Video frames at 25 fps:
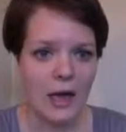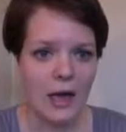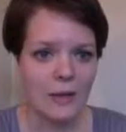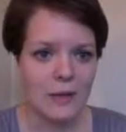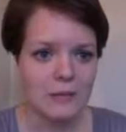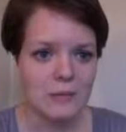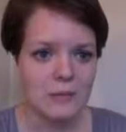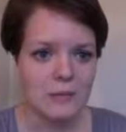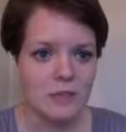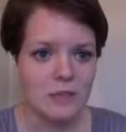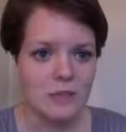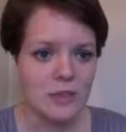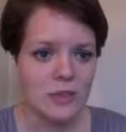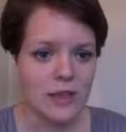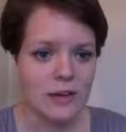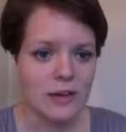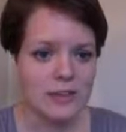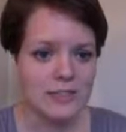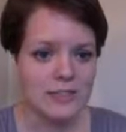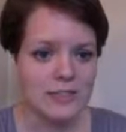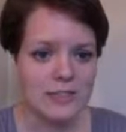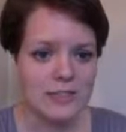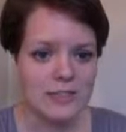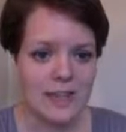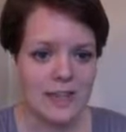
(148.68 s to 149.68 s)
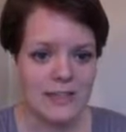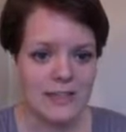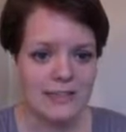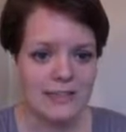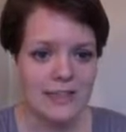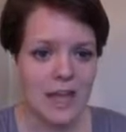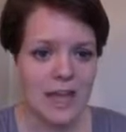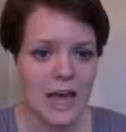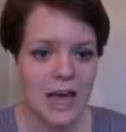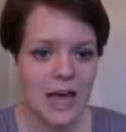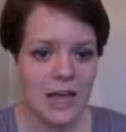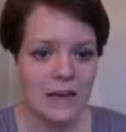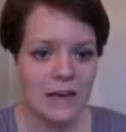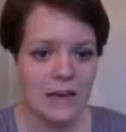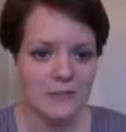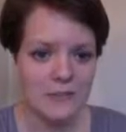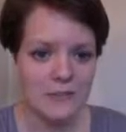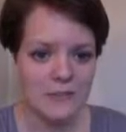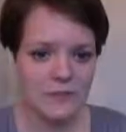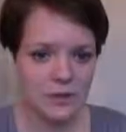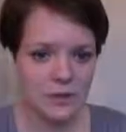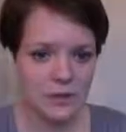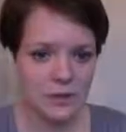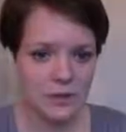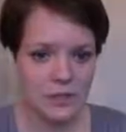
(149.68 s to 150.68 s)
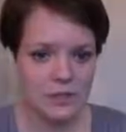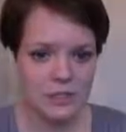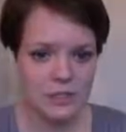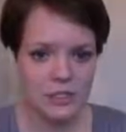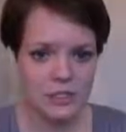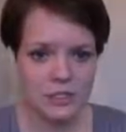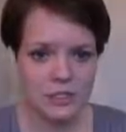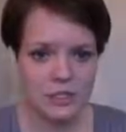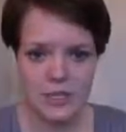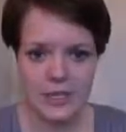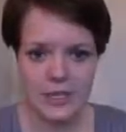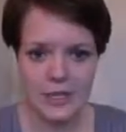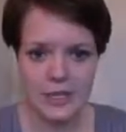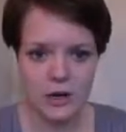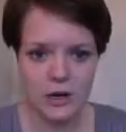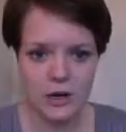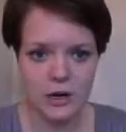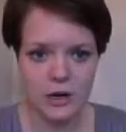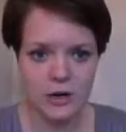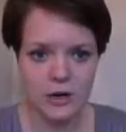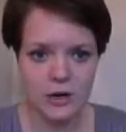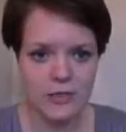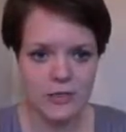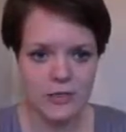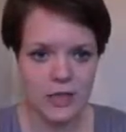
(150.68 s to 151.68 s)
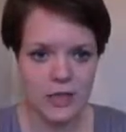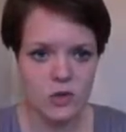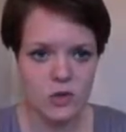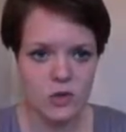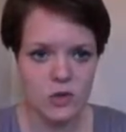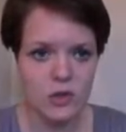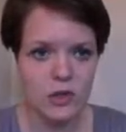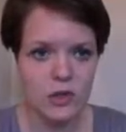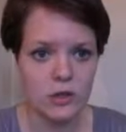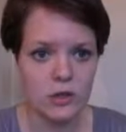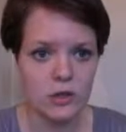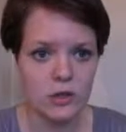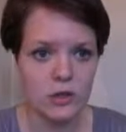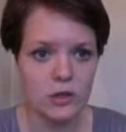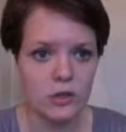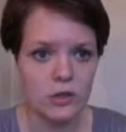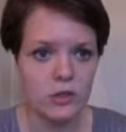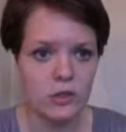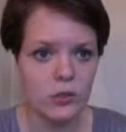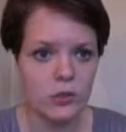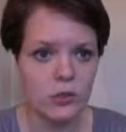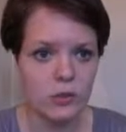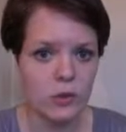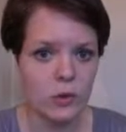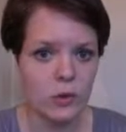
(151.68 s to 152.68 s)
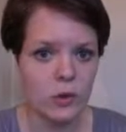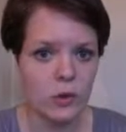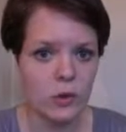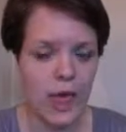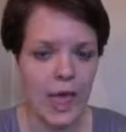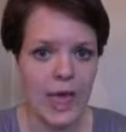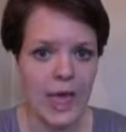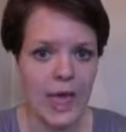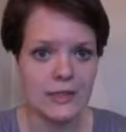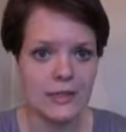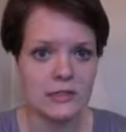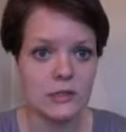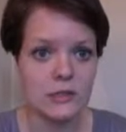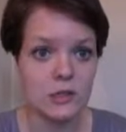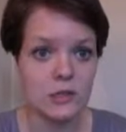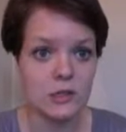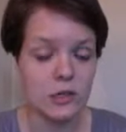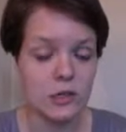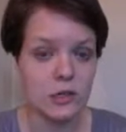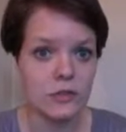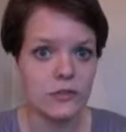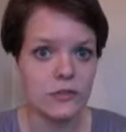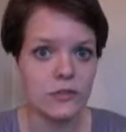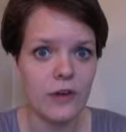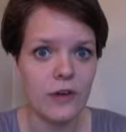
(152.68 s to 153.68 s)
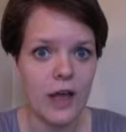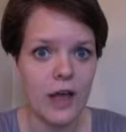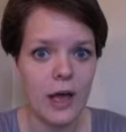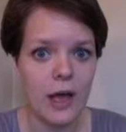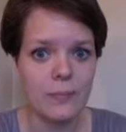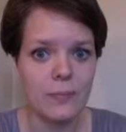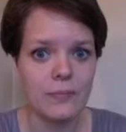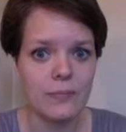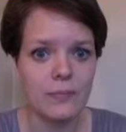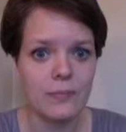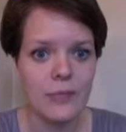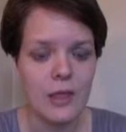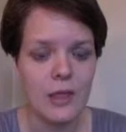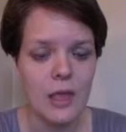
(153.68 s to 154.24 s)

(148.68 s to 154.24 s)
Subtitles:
So there's just a ton of information here that you can look through and learn from.